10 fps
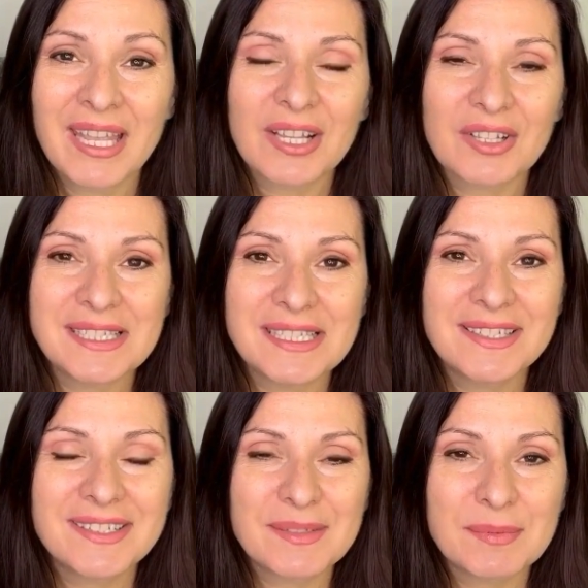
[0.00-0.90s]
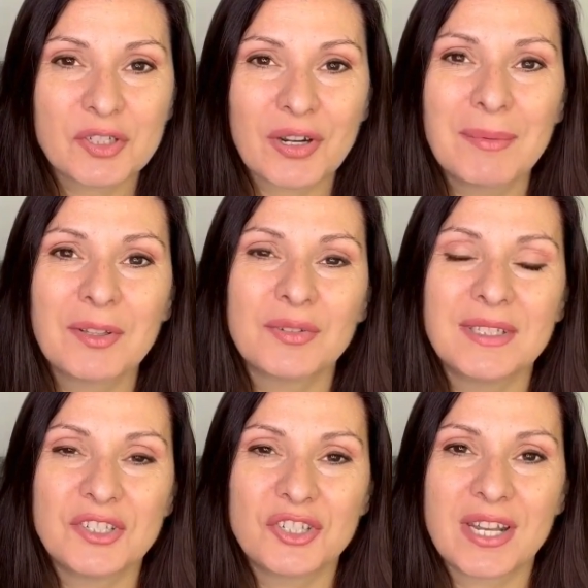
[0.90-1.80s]
Consider subscribing to
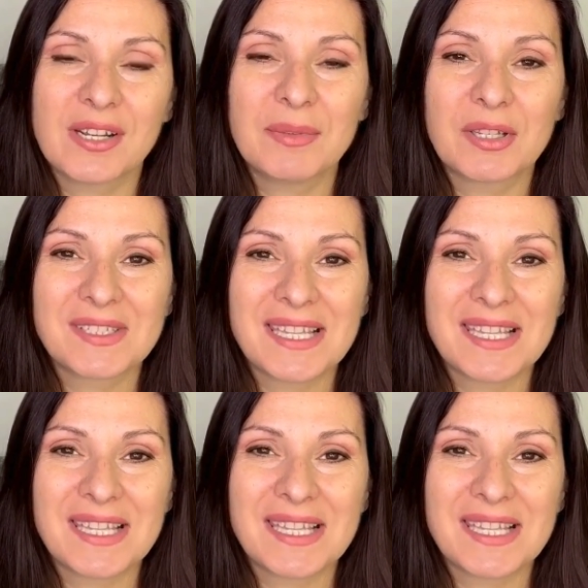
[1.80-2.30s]
this channel because